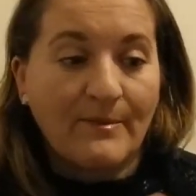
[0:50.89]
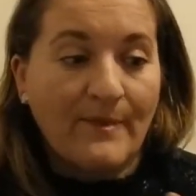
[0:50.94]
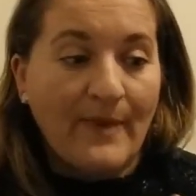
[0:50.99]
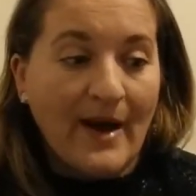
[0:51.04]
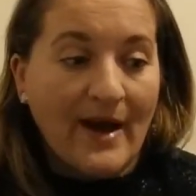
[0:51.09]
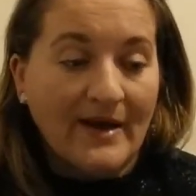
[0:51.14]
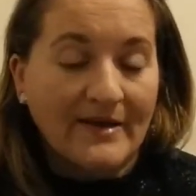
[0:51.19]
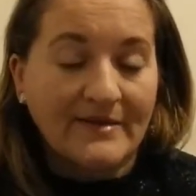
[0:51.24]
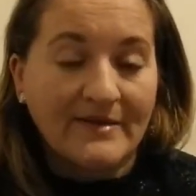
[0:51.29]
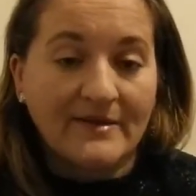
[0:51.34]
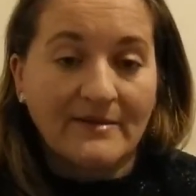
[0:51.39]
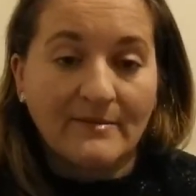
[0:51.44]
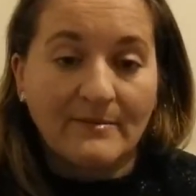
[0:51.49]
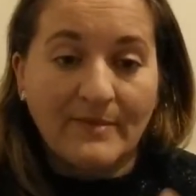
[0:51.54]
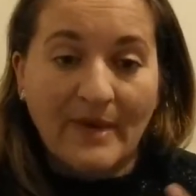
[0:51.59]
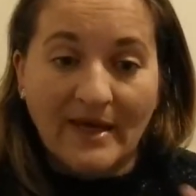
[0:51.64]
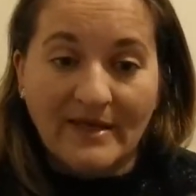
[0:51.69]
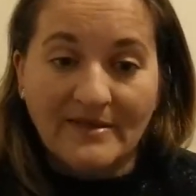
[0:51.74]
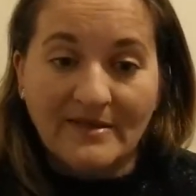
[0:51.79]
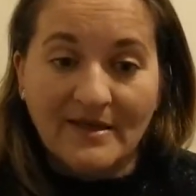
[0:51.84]
But
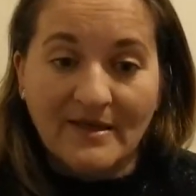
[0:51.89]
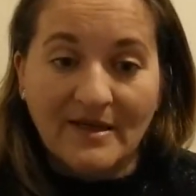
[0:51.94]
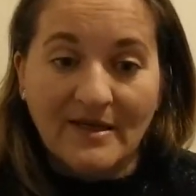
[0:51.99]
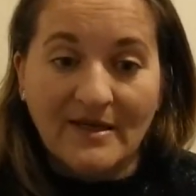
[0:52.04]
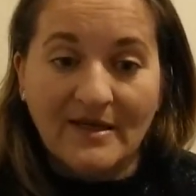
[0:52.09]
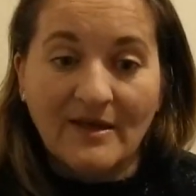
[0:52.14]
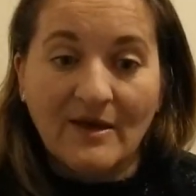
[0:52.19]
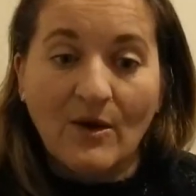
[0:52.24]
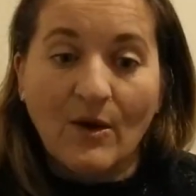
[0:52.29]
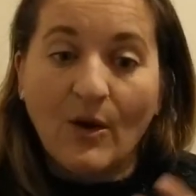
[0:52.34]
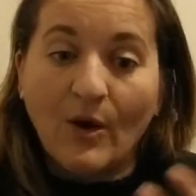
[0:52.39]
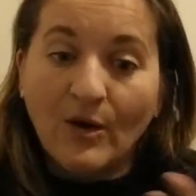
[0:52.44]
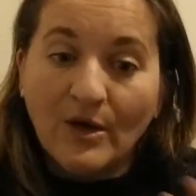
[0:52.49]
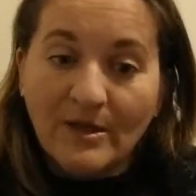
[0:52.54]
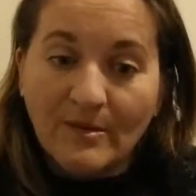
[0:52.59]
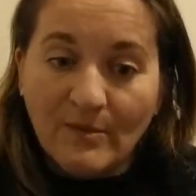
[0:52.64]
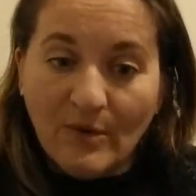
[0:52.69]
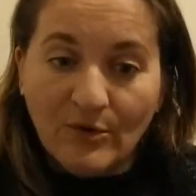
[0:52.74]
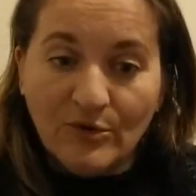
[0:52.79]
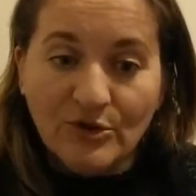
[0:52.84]
basically, all
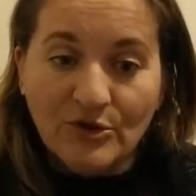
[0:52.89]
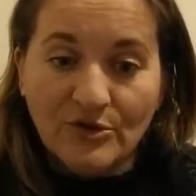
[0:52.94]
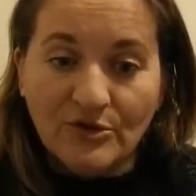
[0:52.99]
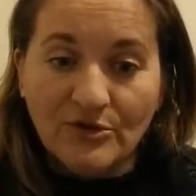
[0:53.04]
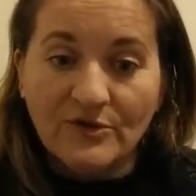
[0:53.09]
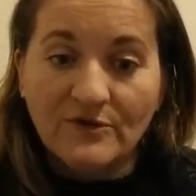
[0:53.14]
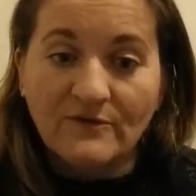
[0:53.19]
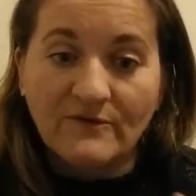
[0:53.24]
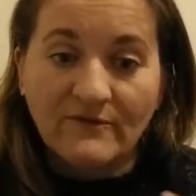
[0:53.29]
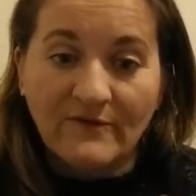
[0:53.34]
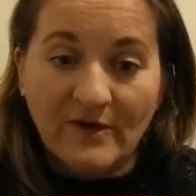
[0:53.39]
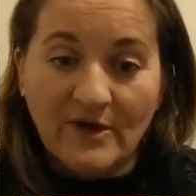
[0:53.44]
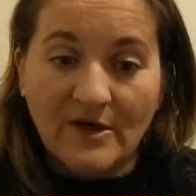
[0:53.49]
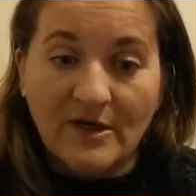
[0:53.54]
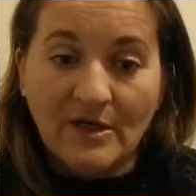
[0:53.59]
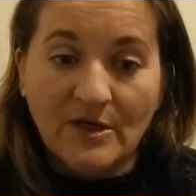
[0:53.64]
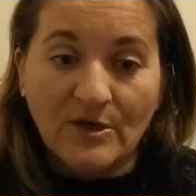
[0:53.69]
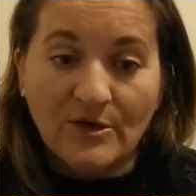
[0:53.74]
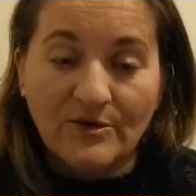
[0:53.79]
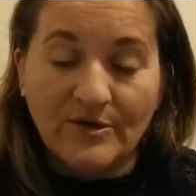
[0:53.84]
emotions, fear
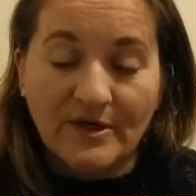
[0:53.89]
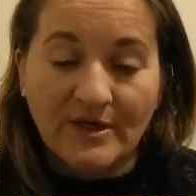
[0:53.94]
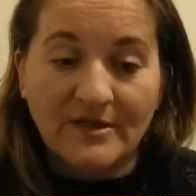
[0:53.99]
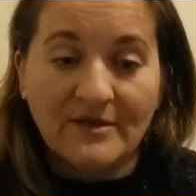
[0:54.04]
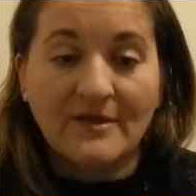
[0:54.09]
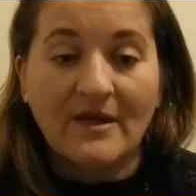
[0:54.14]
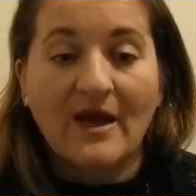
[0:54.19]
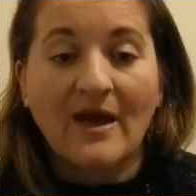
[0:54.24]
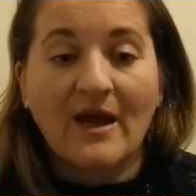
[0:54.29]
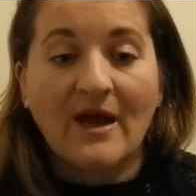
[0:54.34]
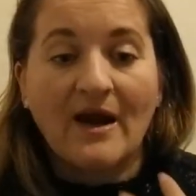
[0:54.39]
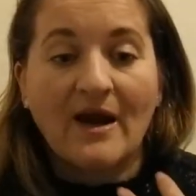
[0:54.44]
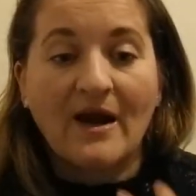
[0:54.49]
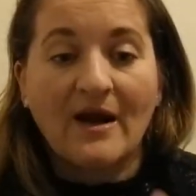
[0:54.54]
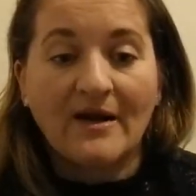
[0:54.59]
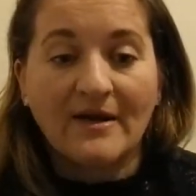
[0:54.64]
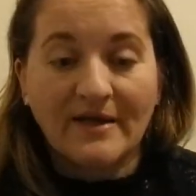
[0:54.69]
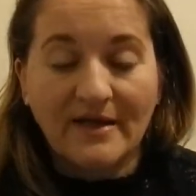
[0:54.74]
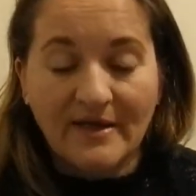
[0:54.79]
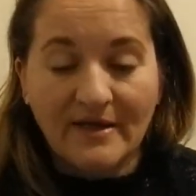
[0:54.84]
included,
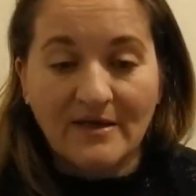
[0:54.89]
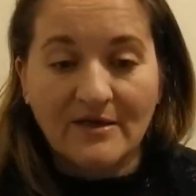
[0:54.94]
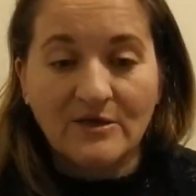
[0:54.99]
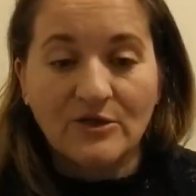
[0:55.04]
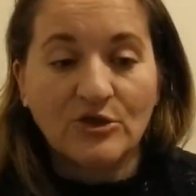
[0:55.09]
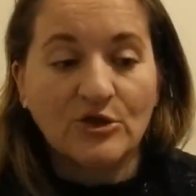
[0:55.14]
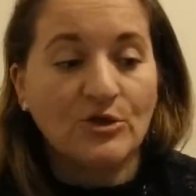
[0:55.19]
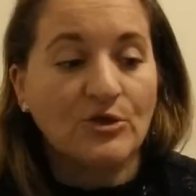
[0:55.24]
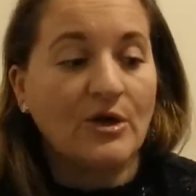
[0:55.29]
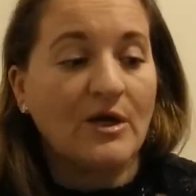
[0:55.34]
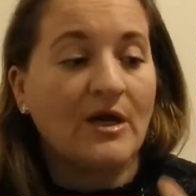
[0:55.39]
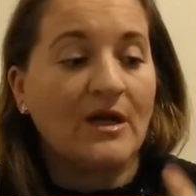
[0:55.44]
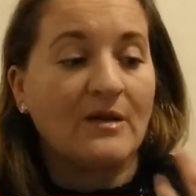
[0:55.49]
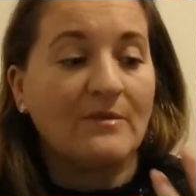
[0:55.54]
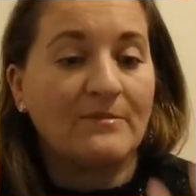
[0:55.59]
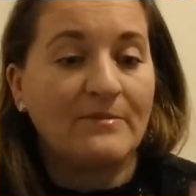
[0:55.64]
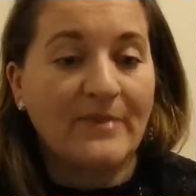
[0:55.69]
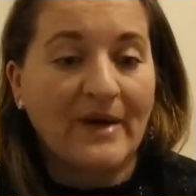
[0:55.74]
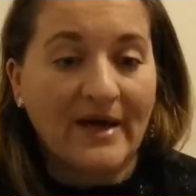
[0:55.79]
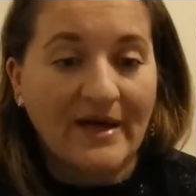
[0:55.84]
are here to
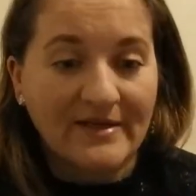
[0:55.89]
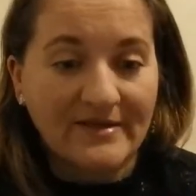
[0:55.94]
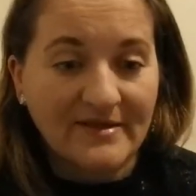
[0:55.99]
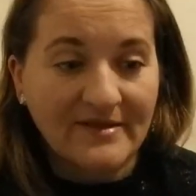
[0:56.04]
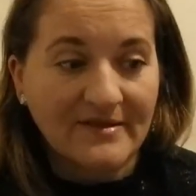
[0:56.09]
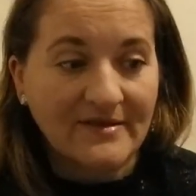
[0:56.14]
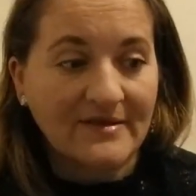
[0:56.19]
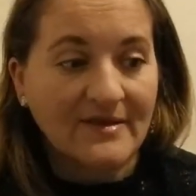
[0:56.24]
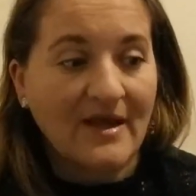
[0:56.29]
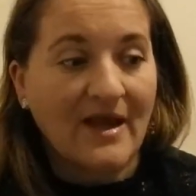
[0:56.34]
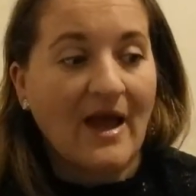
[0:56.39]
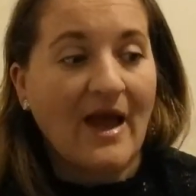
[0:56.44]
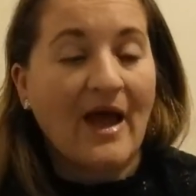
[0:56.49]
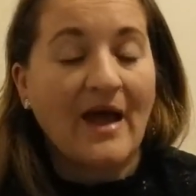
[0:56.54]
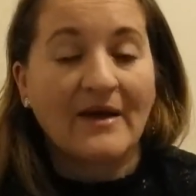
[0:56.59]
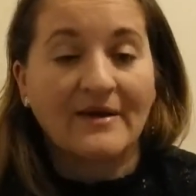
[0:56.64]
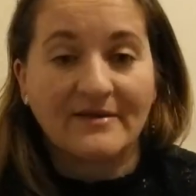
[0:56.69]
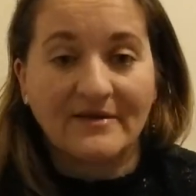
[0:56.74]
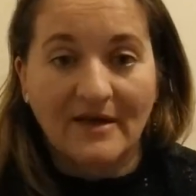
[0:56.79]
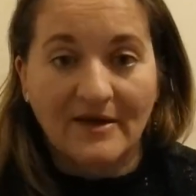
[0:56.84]
help us
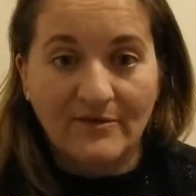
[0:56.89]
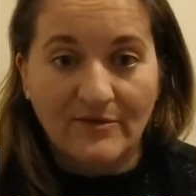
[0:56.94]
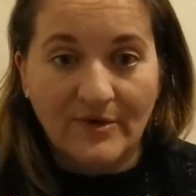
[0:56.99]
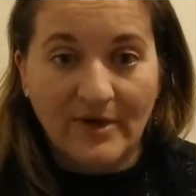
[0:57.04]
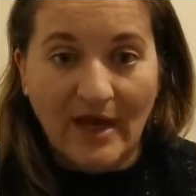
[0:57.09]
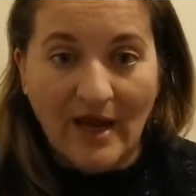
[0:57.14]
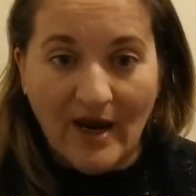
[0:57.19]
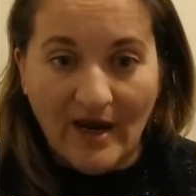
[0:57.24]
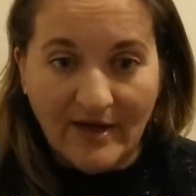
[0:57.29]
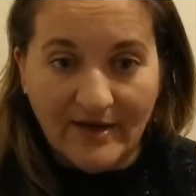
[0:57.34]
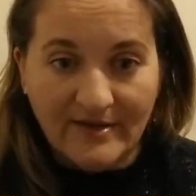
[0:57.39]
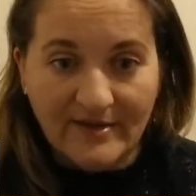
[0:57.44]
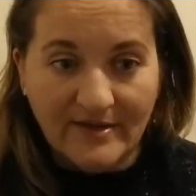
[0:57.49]
act and react.